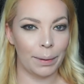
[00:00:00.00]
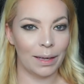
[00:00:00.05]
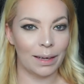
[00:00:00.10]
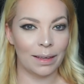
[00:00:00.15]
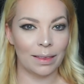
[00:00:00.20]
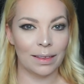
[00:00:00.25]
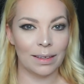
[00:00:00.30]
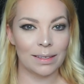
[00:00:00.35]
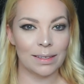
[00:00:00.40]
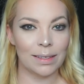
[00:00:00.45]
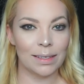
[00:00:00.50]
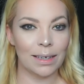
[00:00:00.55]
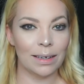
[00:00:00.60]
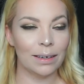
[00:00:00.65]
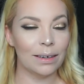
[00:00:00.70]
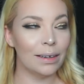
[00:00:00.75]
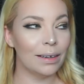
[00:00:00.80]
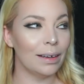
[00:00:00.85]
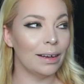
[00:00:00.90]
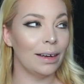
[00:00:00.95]
big this
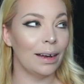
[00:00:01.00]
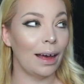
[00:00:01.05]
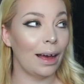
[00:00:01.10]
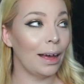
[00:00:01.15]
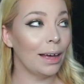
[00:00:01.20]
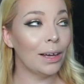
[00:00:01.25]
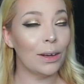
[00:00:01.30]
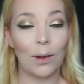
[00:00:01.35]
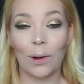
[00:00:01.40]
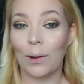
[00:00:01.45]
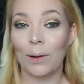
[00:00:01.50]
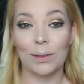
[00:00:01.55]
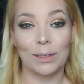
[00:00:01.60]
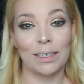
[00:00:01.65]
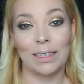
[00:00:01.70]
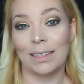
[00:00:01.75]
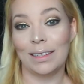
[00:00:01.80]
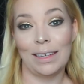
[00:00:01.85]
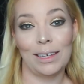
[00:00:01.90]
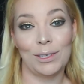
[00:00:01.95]
year, and I called
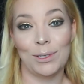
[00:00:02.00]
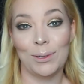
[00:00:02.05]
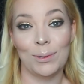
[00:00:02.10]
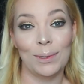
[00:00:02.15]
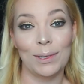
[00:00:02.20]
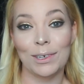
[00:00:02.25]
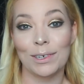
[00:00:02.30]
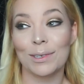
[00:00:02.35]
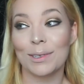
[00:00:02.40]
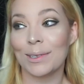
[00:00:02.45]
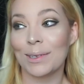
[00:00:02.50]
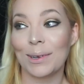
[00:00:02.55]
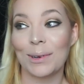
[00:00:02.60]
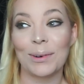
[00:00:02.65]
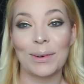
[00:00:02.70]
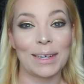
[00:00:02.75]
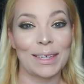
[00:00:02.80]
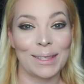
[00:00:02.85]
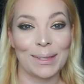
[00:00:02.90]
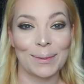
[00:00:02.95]
it like 2 years
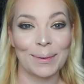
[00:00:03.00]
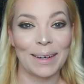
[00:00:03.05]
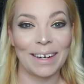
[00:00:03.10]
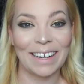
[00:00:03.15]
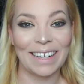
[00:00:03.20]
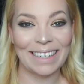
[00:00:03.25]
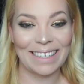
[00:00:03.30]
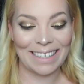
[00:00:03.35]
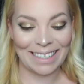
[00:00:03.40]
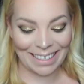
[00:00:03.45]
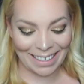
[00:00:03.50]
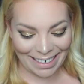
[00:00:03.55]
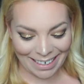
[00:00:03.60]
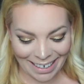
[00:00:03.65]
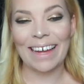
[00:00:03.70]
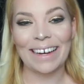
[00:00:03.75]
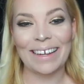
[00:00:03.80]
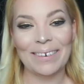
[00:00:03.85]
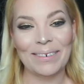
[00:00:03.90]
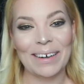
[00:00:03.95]
ago, I swear I did.
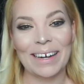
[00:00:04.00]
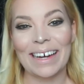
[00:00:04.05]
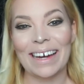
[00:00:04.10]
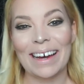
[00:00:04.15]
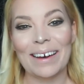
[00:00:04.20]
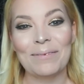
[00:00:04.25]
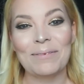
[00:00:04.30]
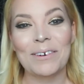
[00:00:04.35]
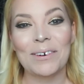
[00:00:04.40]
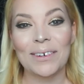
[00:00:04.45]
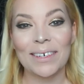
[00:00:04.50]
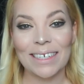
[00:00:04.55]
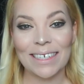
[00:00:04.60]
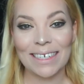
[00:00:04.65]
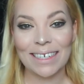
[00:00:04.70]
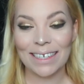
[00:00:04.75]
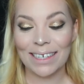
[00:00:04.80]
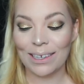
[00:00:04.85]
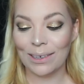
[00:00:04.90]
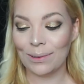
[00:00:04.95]
Anyway, I'm going
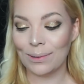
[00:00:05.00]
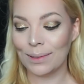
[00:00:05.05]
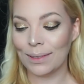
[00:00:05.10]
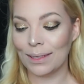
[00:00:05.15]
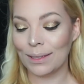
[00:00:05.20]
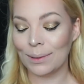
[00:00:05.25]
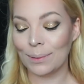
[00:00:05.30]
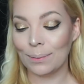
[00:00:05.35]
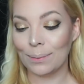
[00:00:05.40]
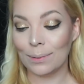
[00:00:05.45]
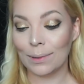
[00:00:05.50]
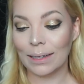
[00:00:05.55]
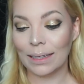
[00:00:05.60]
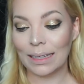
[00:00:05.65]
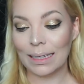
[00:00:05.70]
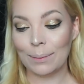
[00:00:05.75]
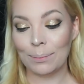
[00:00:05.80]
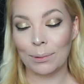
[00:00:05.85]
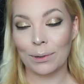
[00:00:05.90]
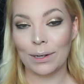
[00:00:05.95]
to use this
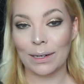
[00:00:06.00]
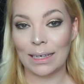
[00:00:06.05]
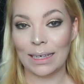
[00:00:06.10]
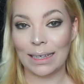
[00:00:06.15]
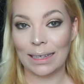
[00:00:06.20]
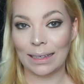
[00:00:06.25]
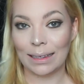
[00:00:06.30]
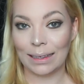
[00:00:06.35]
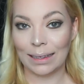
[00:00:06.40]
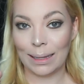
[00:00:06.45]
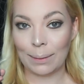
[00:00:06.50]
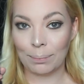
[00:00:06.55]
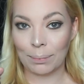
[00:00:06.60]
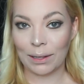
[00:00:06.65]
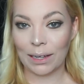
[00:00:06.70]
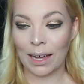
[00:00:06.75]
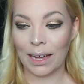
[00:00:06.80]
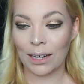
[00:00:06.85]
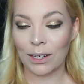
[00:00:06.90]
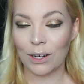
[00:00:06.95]
really pretty lip
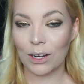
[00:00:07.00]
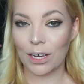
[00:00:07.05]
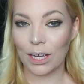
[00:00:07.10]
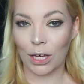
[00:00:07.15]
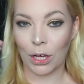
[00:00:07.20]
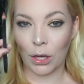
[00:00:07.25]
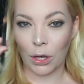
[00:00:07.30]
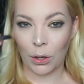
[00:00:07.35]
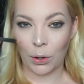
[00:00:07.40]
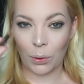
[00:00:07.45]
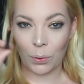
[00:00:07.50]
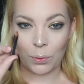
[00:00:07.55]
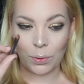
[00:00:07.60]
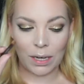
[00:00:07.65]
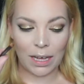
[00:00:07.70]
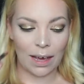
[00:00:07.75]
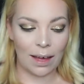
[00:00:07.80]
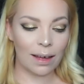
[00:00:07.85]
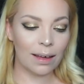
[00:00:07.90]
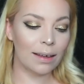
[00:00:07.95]
liner in
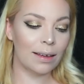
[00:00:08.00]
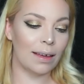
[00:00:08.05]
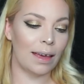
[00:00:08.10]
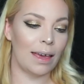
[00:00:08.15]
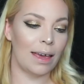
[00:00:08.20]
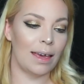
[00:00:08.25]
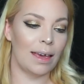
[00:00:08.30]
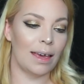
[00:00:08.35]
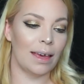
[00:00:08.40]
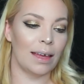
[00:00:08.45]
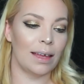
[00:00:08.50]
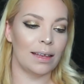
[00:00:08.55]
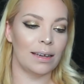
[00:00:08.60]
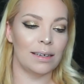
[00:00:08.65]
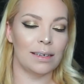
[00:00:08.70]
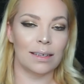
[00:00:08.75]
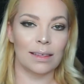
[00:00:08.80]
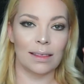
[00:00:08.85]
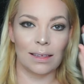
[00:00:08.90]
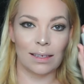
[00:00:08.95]
Cognac
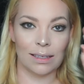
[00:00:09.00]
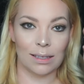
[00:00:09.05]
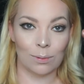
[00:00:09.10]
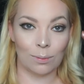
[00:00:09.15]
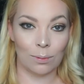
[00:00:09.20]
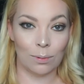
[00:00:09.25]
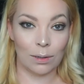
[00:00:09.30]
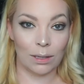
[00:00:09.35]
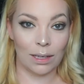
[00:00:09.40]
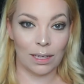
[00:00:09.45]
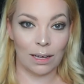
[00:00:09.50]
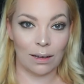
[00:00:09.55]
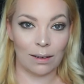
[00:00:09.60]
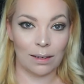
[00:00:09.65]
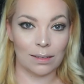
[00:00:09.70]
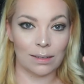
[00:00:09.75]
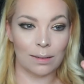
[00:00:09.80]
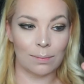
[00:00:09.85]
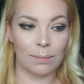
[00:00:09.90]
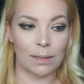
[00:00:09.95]
and this really
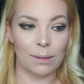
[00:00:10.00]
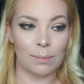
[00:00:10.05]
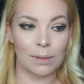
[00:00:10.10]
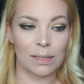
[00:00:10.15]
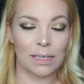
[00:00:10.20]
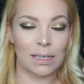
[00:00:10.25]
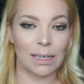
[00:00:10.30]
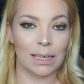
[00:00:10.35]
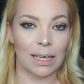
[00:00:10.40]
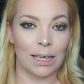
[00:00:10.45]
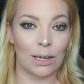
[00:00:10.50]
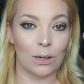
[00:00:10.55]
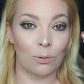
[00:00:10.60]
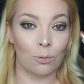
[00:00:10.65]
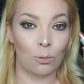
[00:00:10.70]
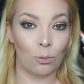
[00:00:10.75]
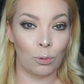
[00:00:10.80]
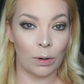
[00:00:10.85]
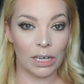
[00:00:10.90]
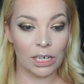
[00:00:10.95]
awesome lipstick
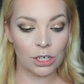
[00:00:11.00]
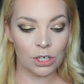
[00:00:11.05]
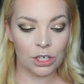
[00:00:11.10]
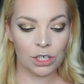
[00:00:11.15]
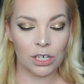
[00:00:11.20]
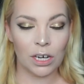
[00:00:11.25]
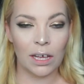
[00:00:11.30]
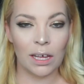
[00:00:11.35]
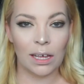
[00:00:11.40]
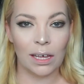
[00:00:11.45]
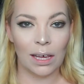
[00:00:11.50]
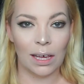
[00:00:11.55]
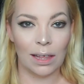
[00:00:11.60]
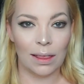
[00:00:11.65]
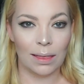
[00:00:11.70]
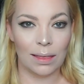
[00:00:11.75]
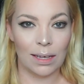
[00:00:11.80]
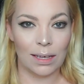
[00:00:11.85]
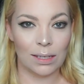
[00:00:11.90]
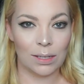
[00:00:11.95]
in Wish,
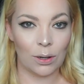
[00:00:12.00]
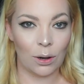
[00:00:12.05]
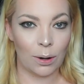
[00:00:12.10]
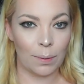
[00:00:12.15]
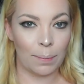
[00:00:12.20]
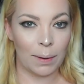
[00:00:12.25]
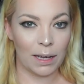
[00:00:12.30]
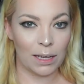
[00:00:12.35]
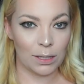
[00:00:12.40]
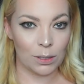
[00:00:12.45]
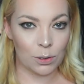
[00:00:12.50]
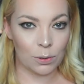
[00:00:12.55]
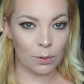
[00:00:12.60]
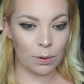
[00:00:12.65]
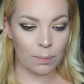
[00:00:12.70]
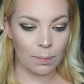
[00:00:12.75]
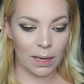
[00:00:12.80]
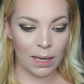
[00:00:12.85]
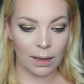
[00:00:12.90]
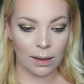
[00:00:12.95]
and these are by
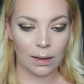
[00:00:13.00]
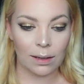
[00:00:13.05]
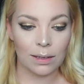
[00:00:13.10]
Sourmet